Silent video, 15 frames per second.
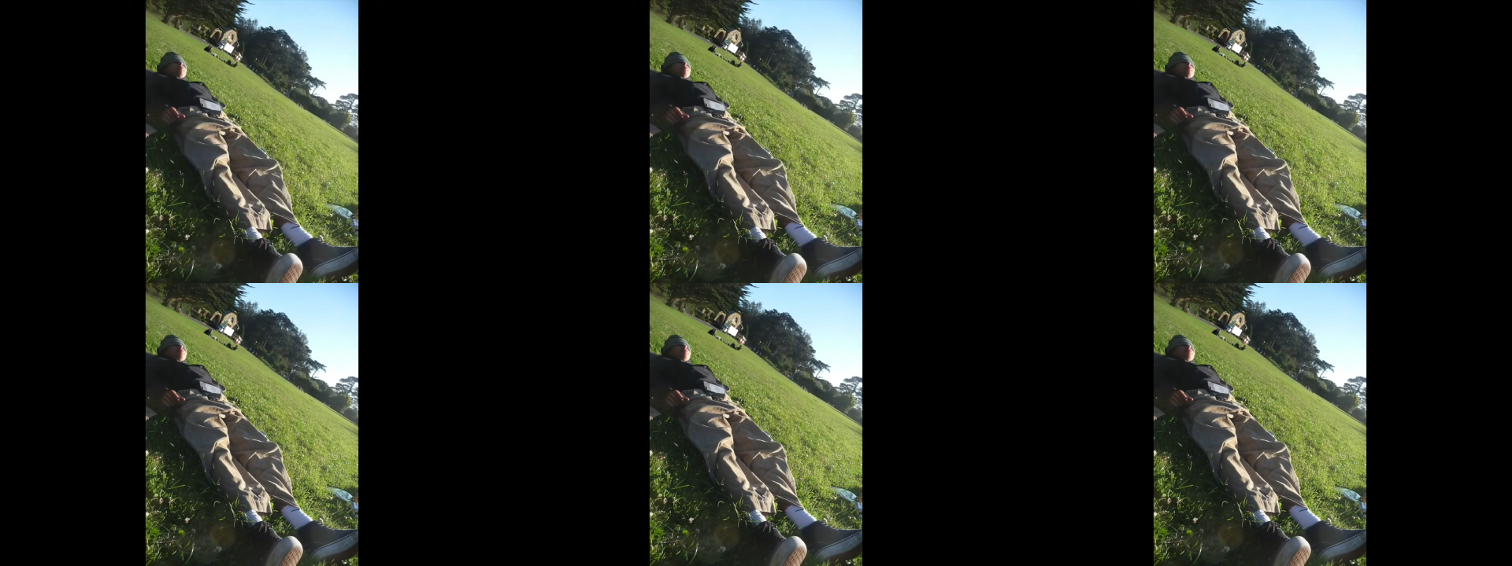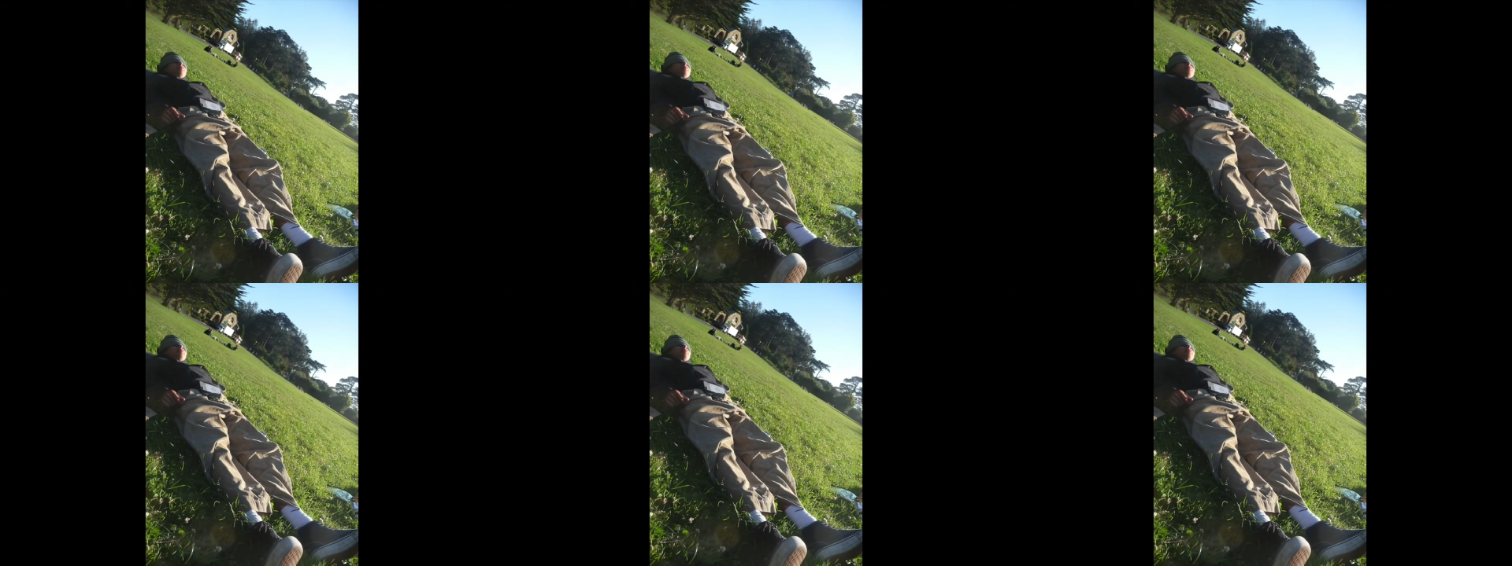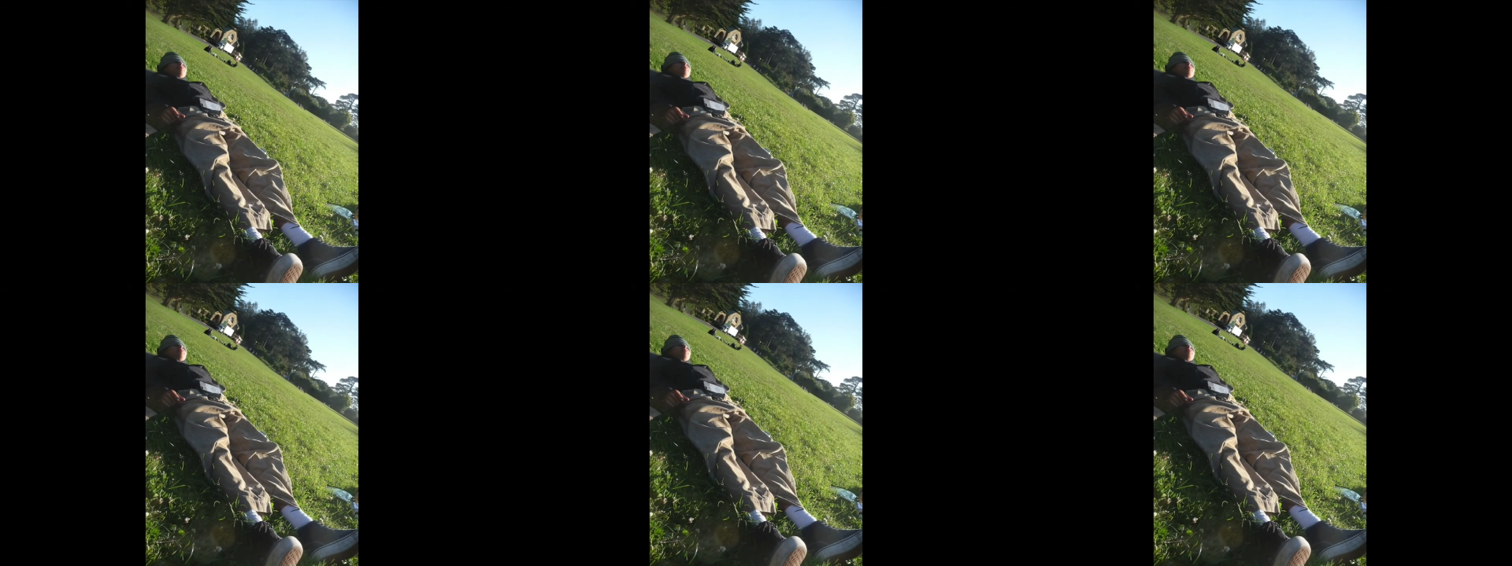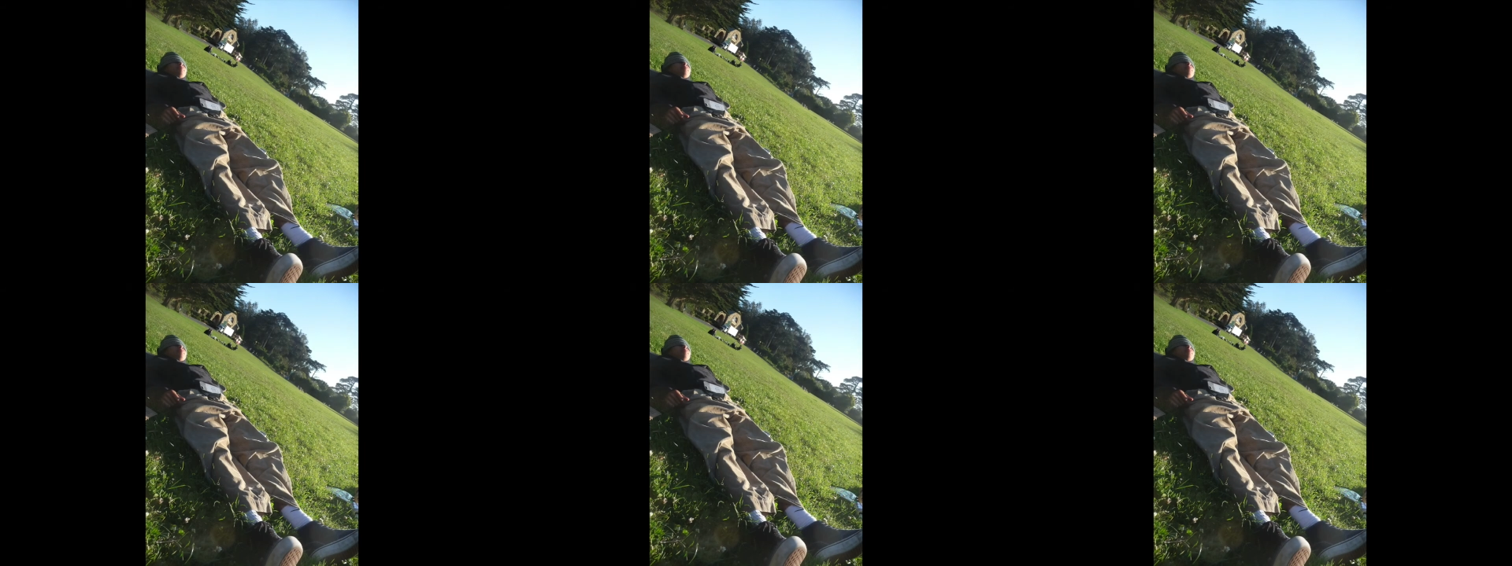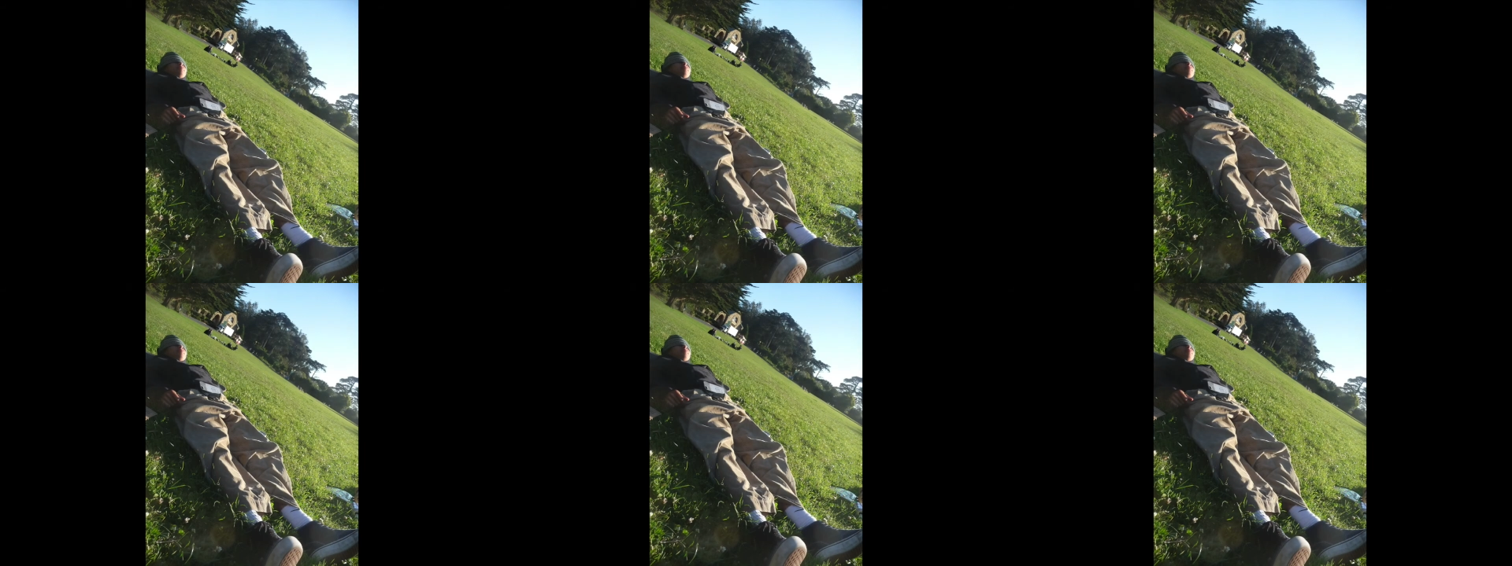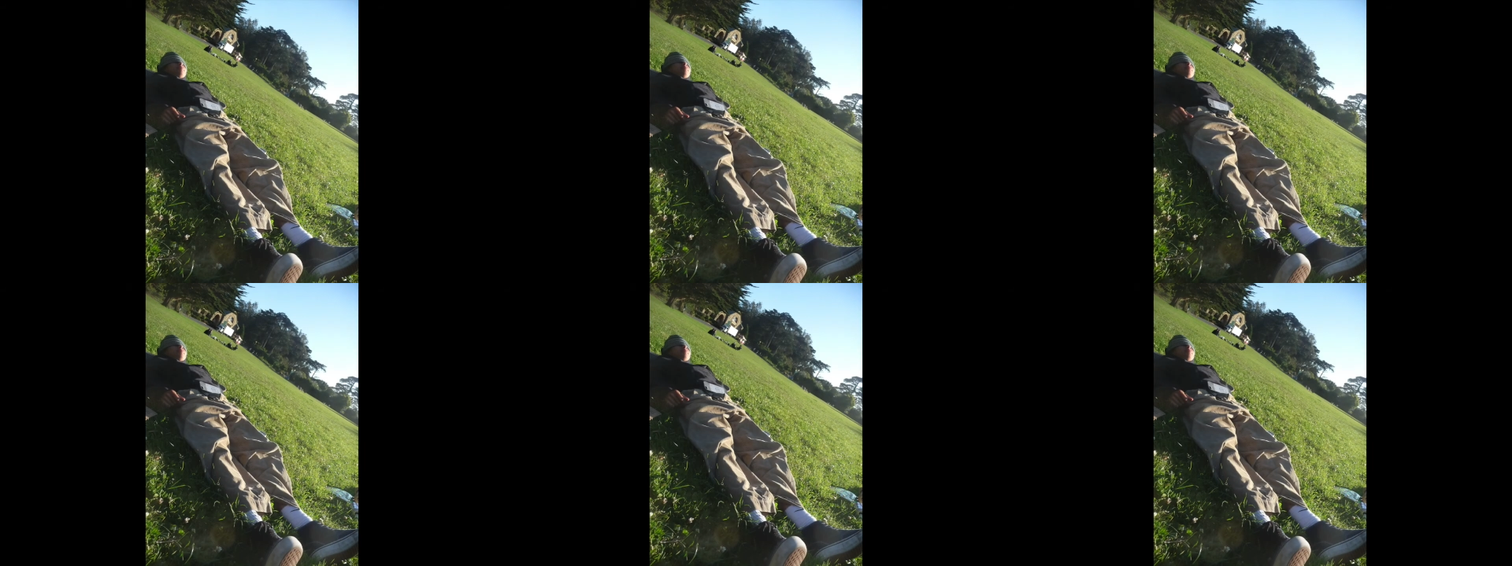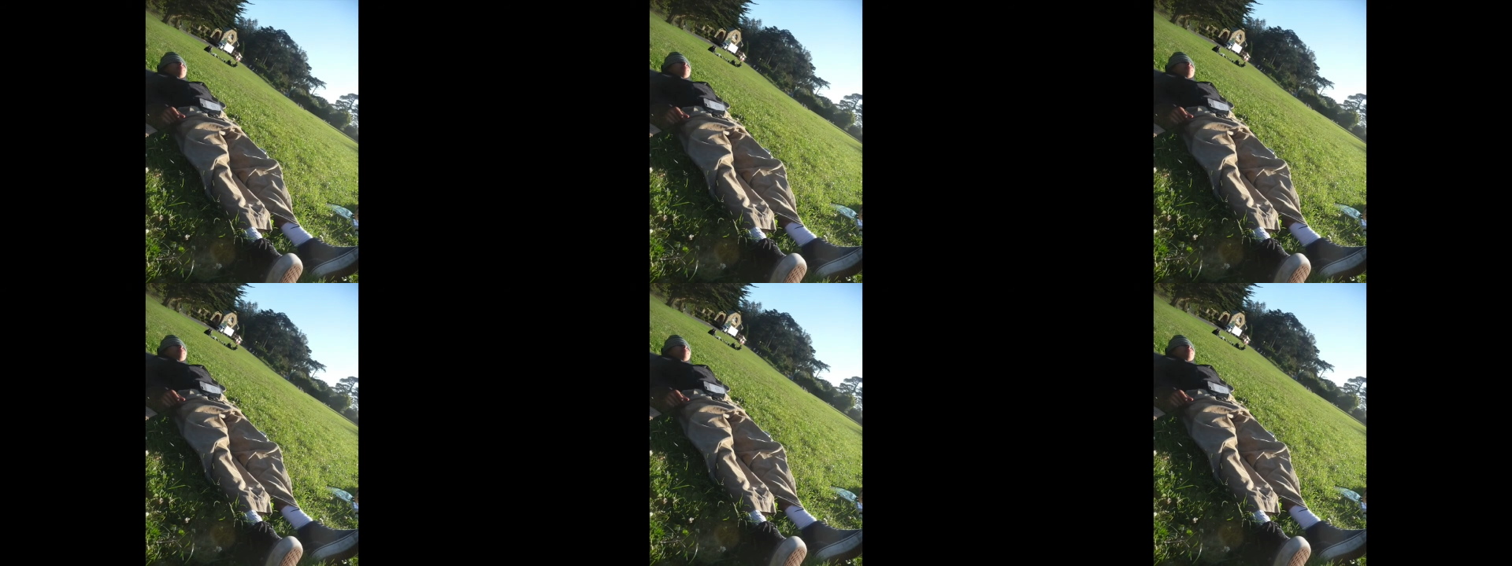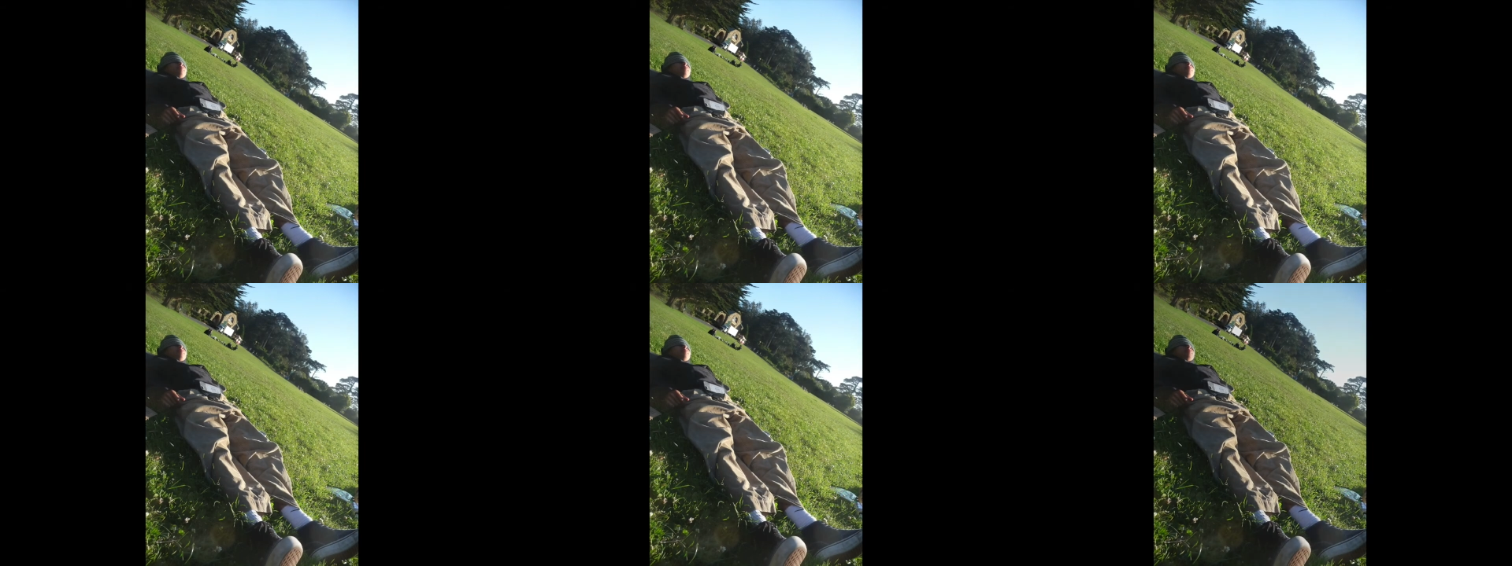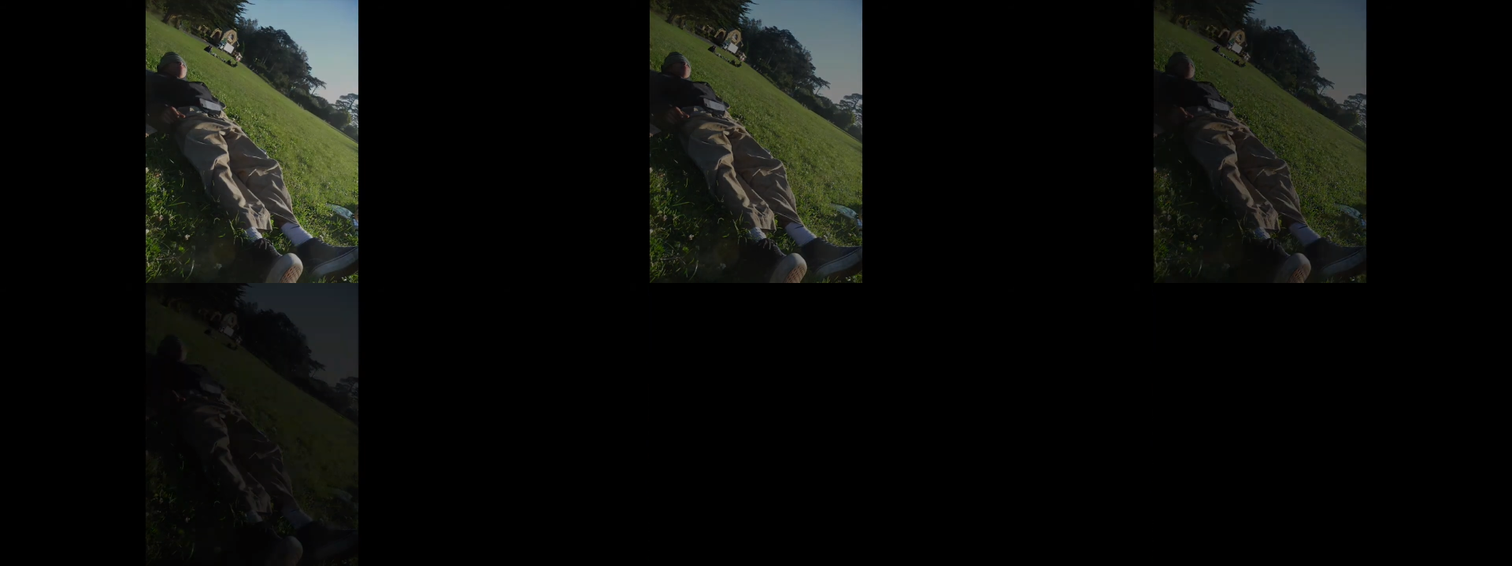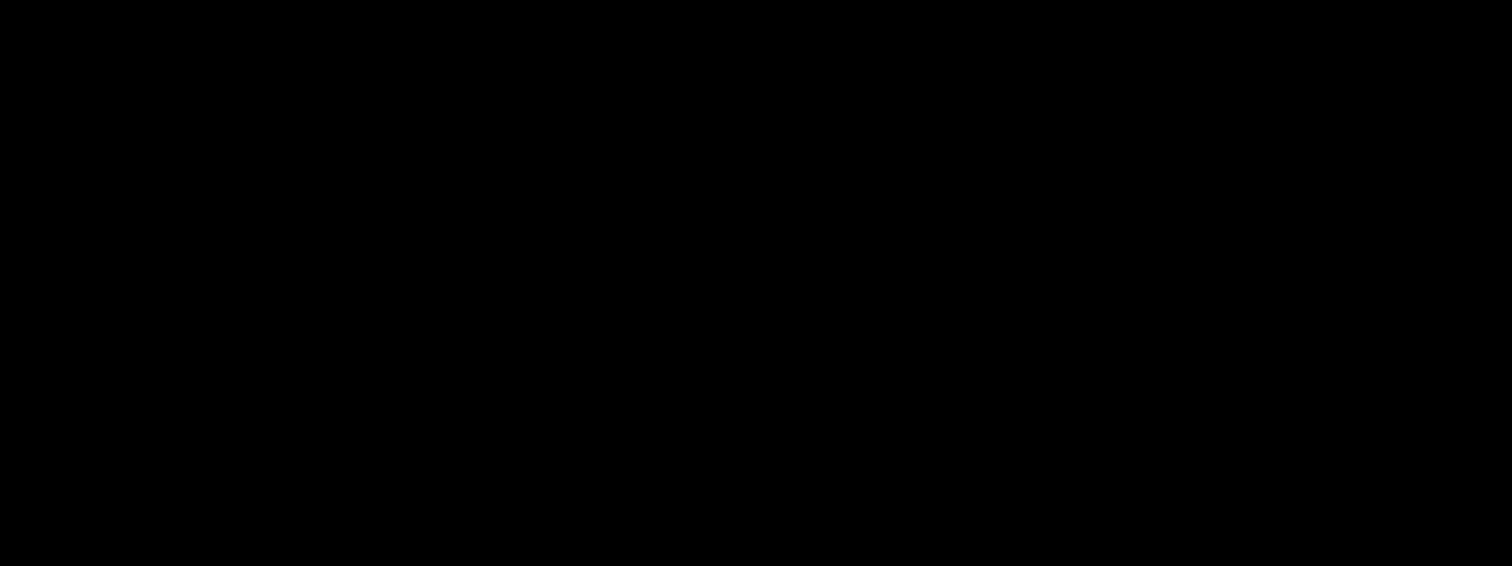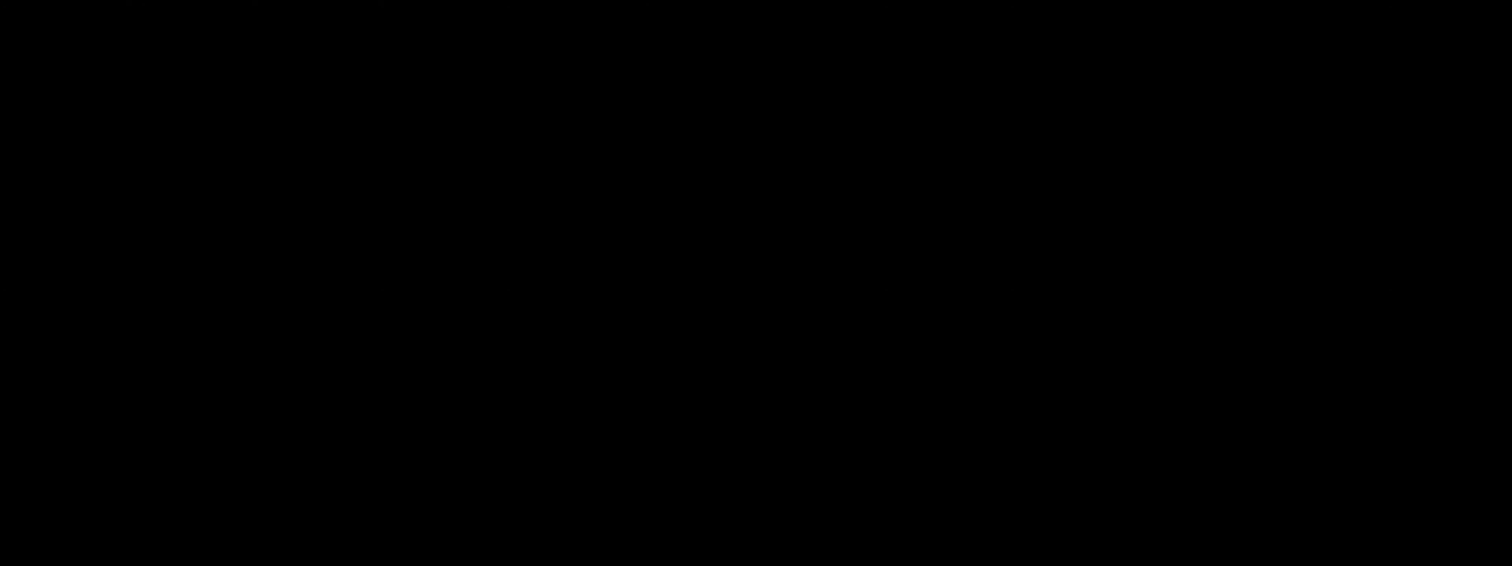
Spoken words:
(no speaker visible)